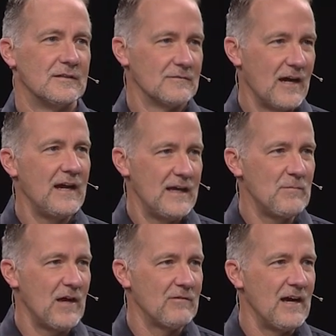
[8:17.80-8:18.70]
right?
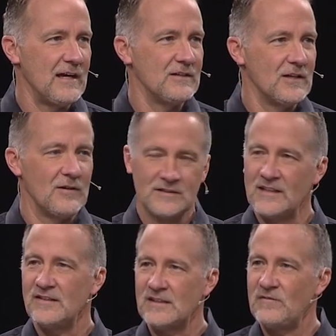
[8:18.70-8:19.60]
Am I right? You know,
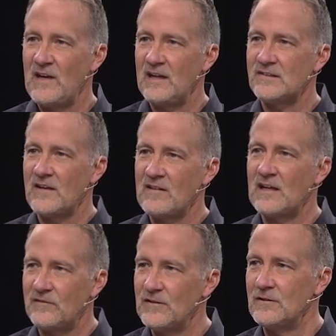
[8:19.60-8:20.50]
Tennessee fans, I've
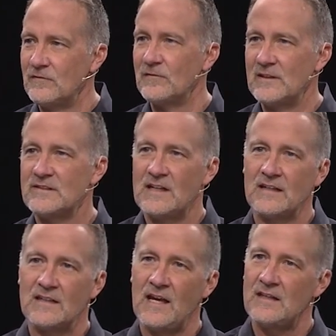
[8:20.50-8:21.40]
got a few friends
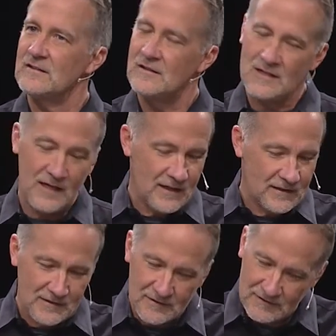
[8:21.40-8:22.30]
like that, and oh, hey,
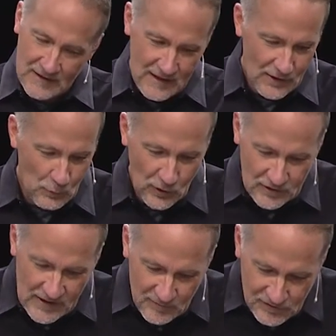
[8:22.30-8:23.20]
you know, the
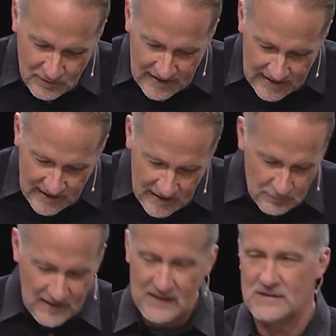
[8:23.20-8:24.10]
world comes to an end
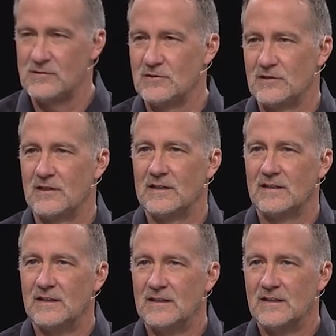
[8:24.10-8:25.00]
when that's going on.
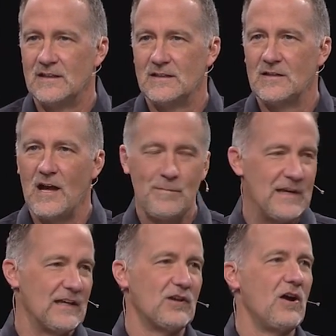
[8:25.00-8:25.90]
You know, I'll be
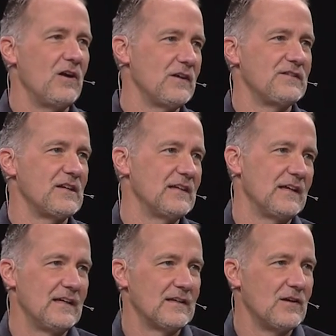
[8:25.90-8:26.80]
at a cards at
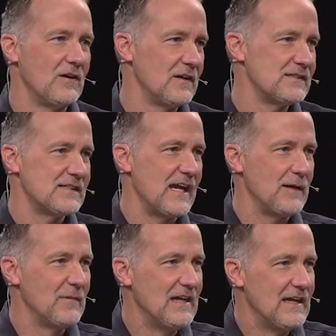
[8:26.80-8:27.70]
a, at a cards
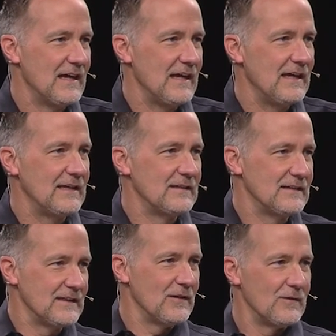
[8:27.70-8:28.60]
game,
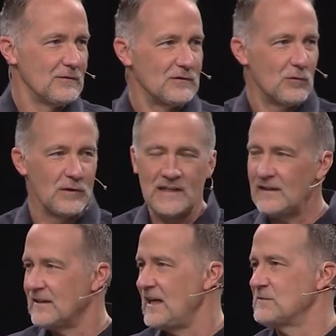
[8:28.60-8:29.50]
and, you know, toward the
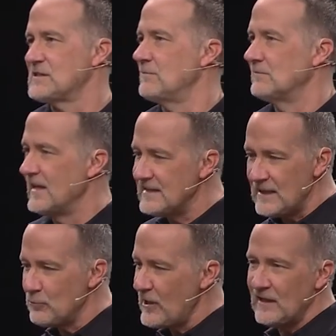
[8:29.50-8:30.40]
end of the game, some
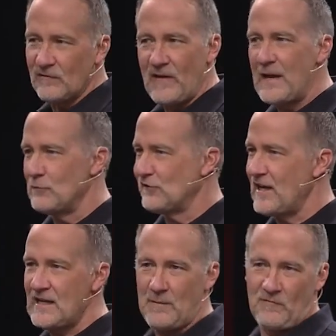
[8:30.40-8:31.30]
inebriated fan will
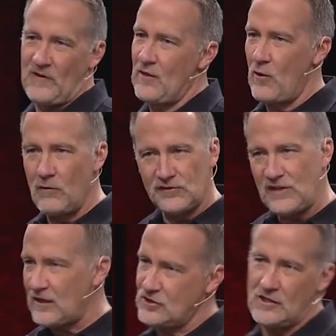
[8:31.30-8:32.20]
stand up in front of the whole
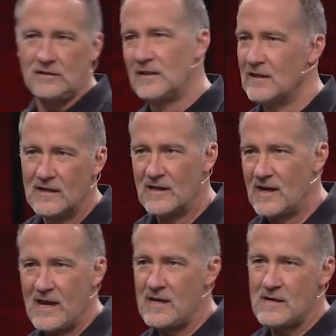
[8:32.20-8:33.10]
section
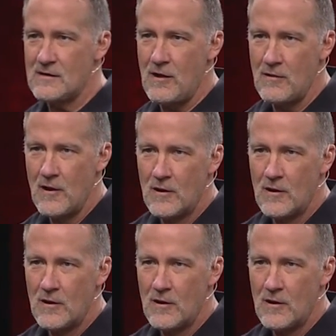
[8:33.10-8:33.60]
and he'll go,